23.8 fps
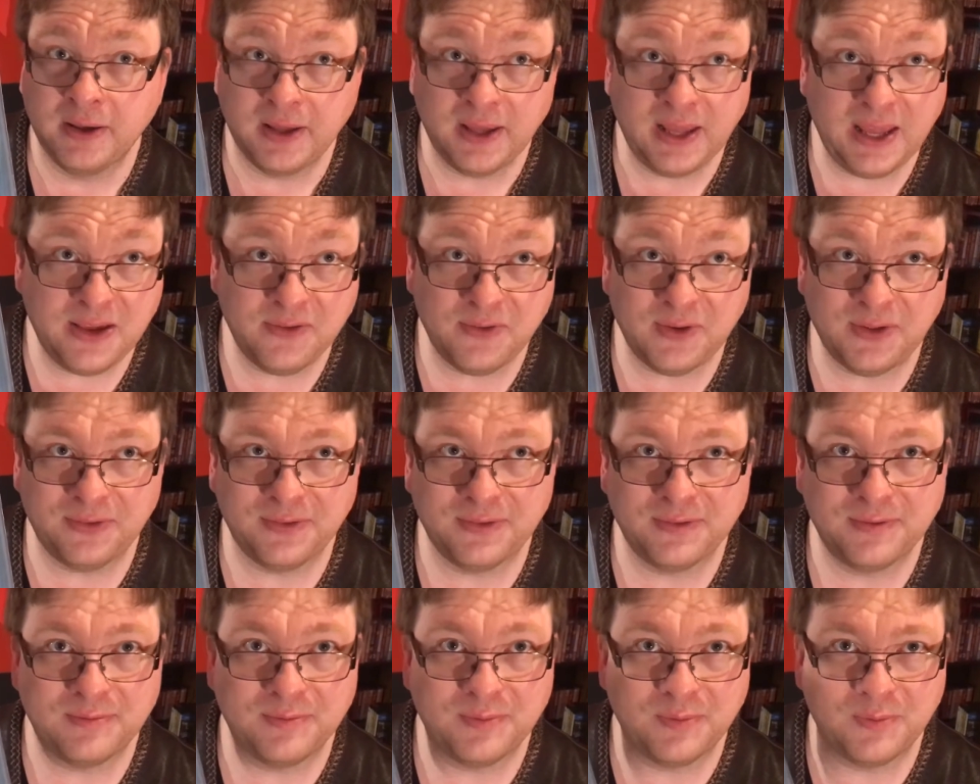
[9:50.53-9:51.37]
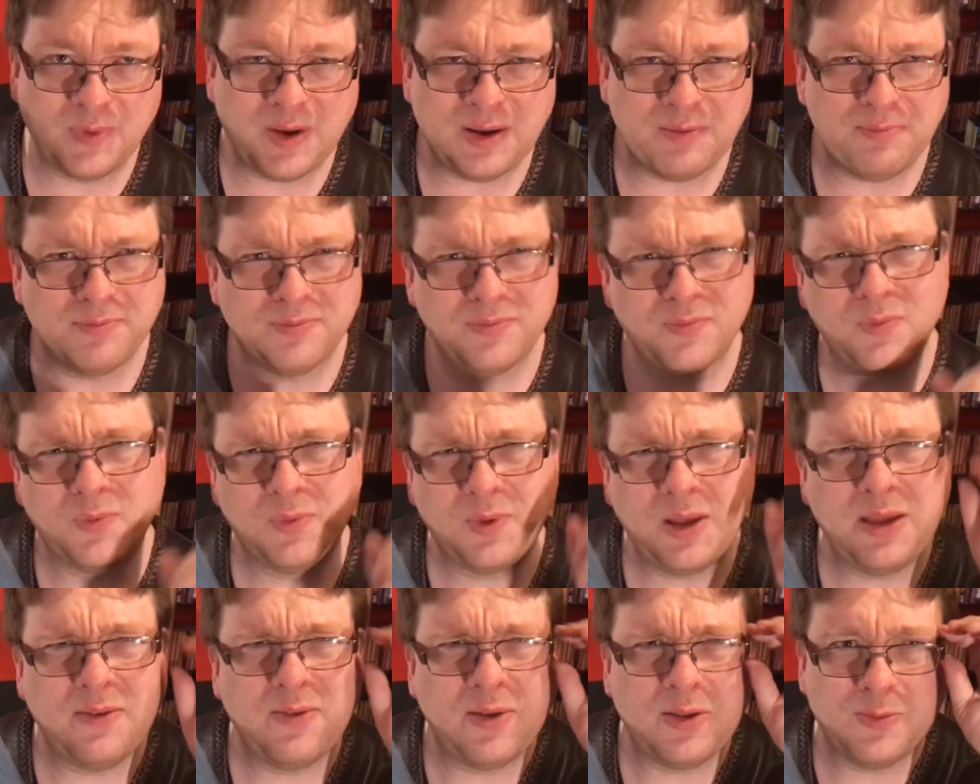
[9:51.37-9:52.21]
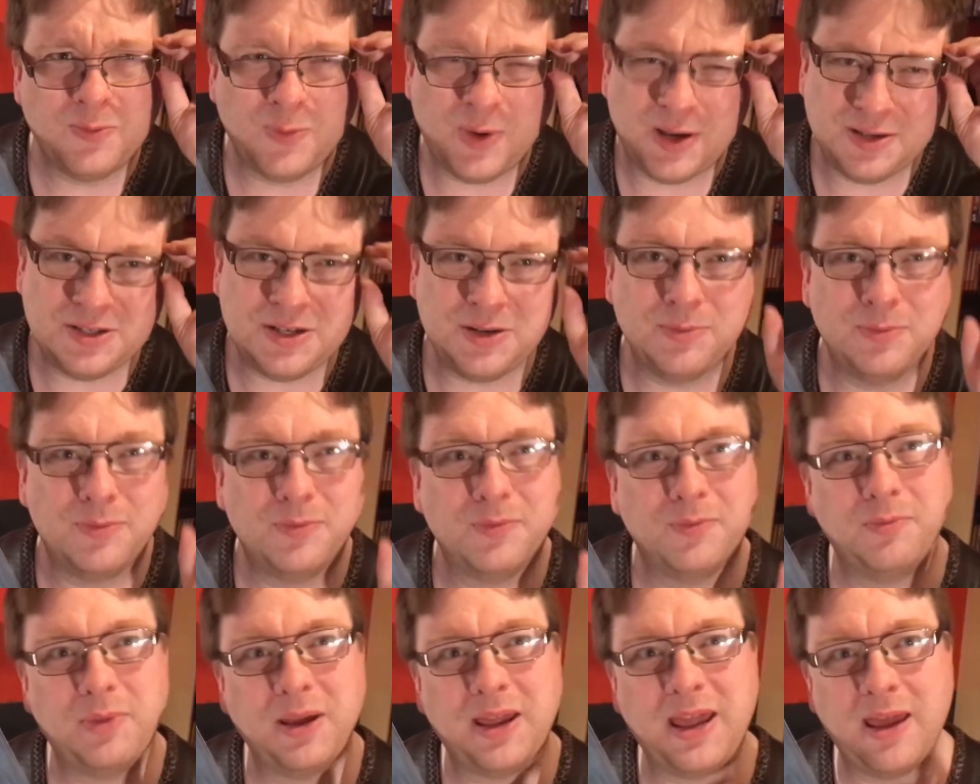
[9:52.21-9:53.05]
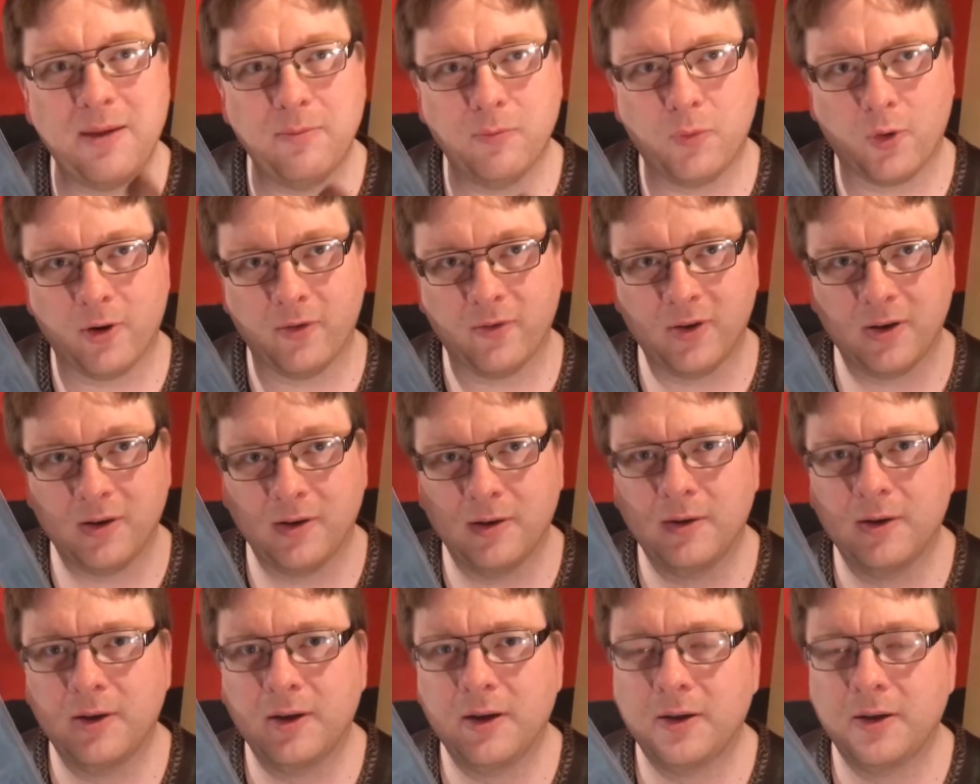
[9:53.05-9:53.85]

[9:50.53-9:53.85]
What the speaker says: Even when she became more of a,